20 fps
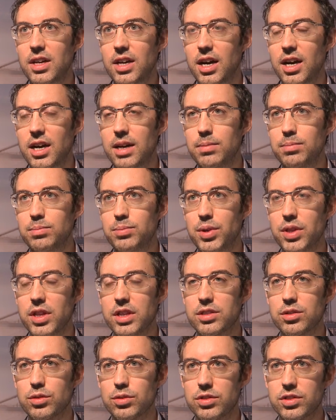But
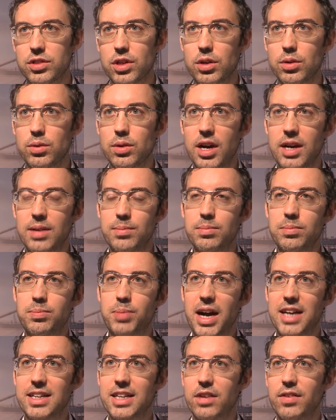there's also
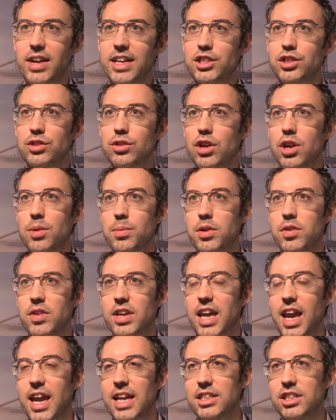bi-directional
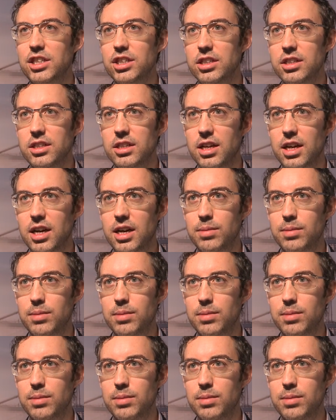communication,